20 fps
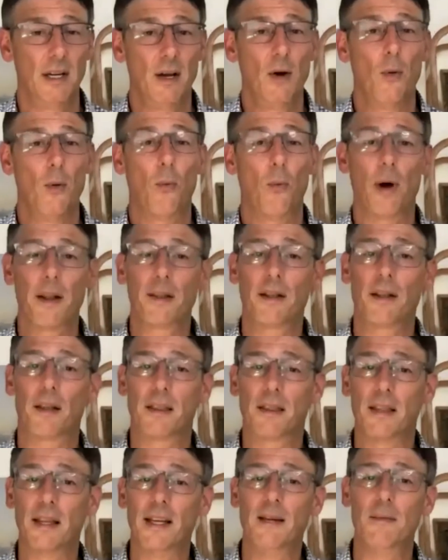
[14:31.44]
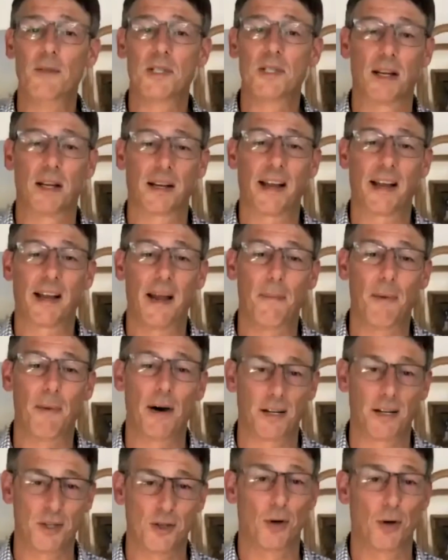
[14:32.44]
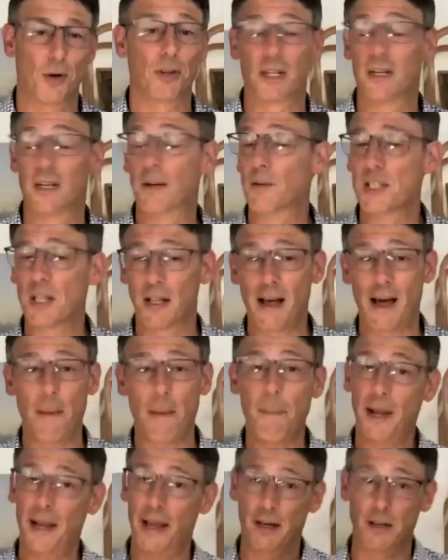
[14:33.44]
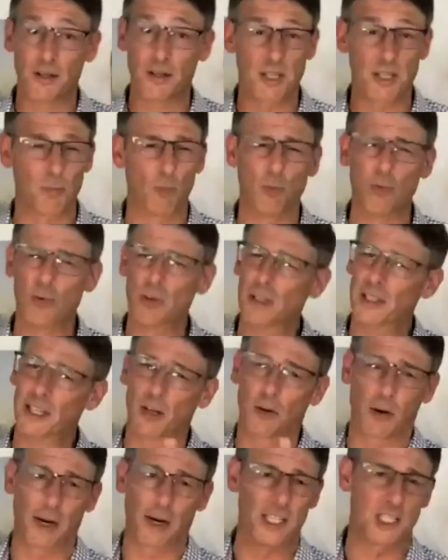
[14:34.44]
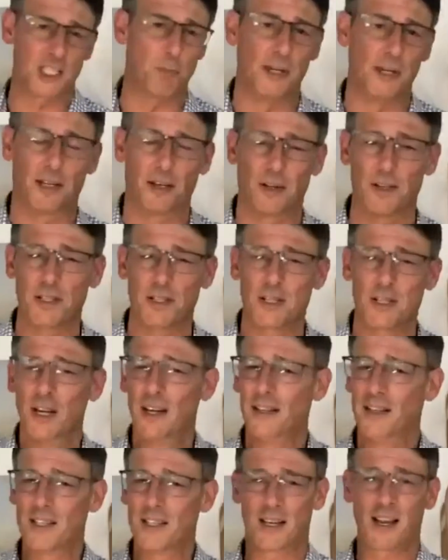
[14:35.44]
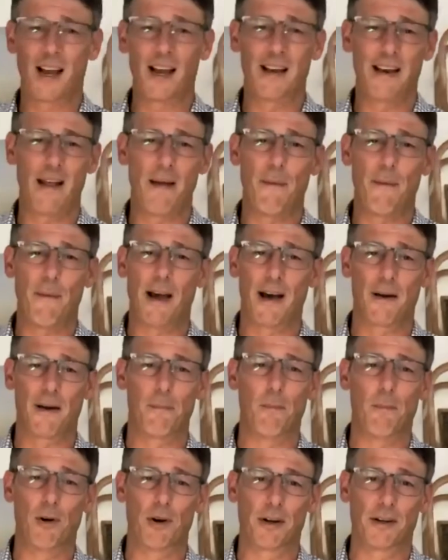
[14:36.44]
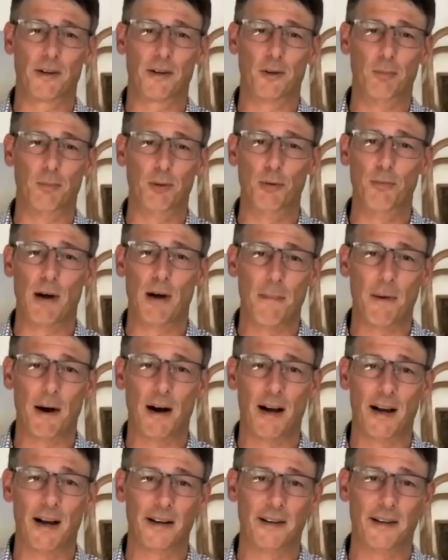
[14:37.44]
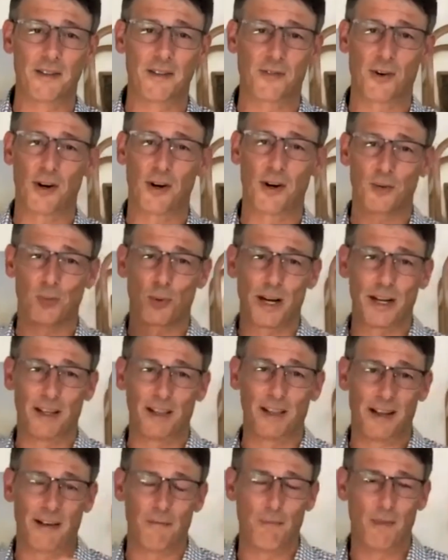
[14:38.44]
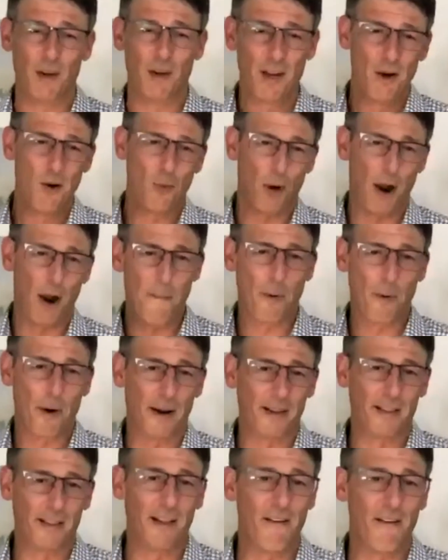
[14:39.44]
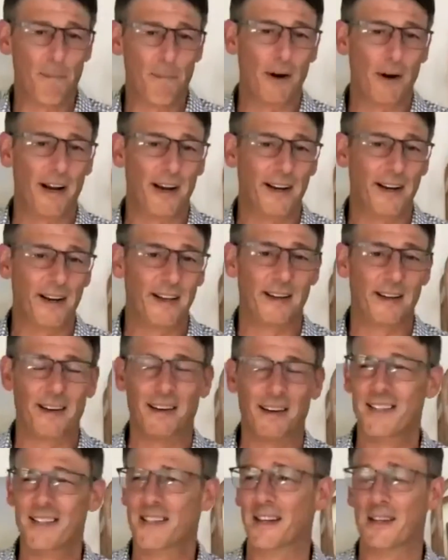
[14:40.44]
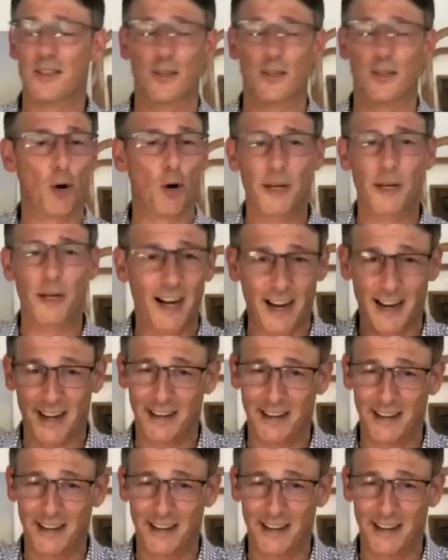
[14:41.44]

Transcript: One of the themes that came out of Jolt, and it was a lot of panels, some really great speakers. This guy named Adam Morgan, who blew my mind as far as right brain, left brain. He's an Adobe guy.